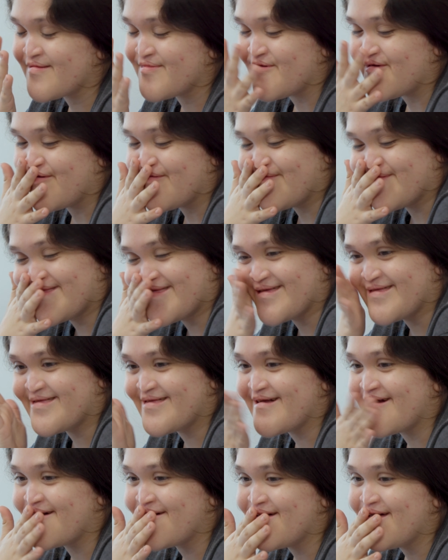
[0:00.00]

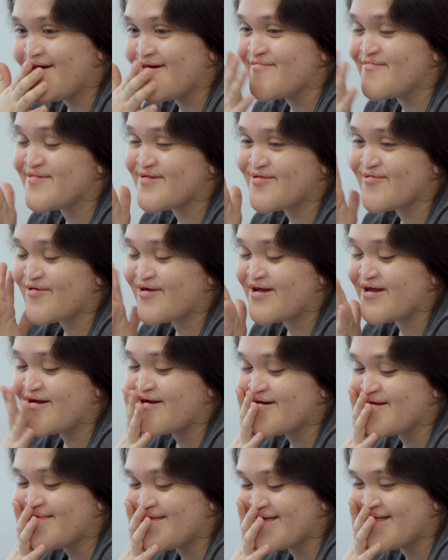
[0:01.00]
well-adjusted child in
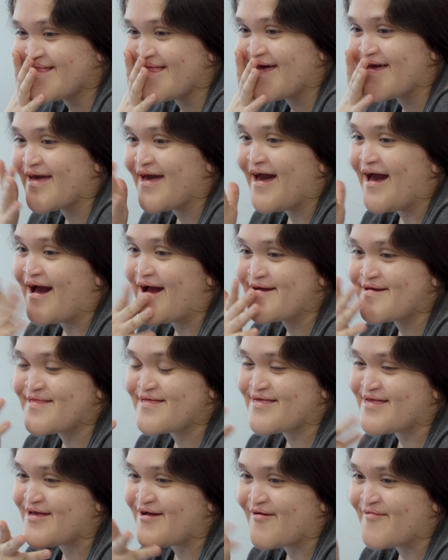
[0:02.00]
school, so they can have a
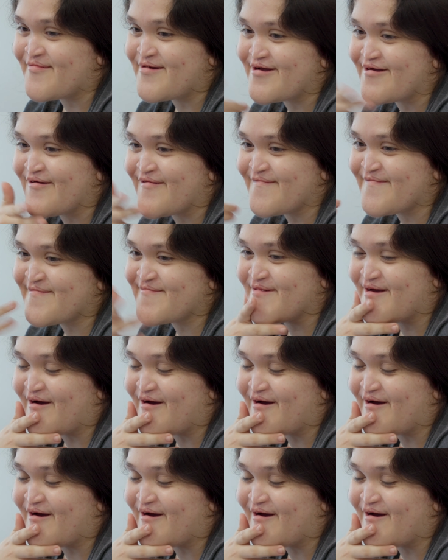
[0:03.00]
great life.